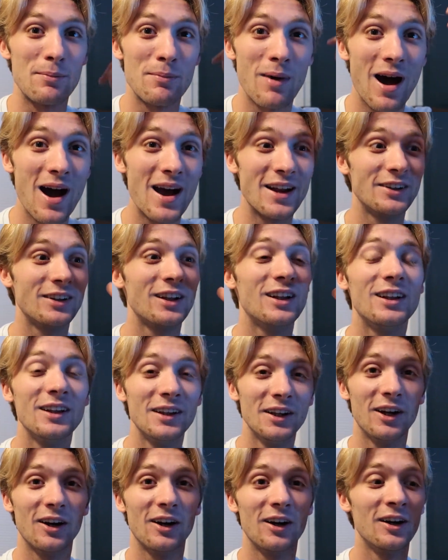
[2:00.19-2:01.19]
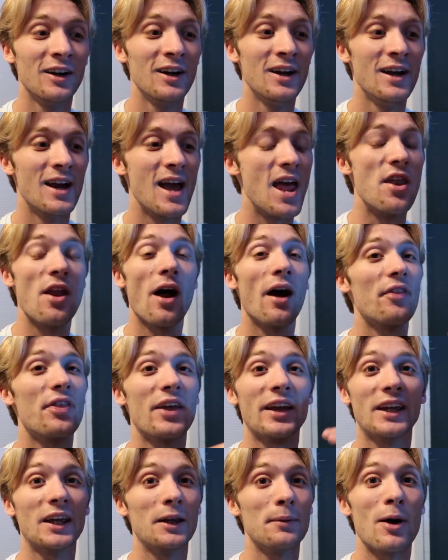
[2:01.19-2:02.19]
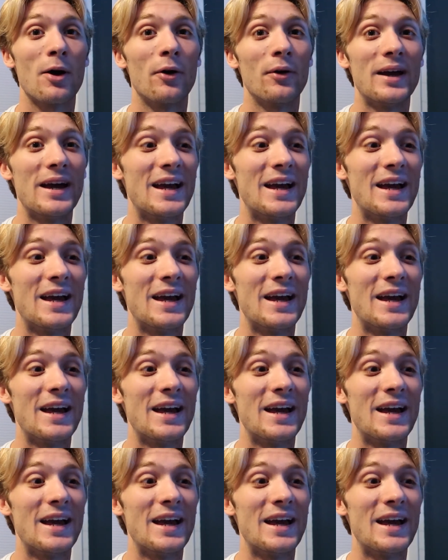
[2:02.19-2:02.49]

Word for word: mind clear and not thinking about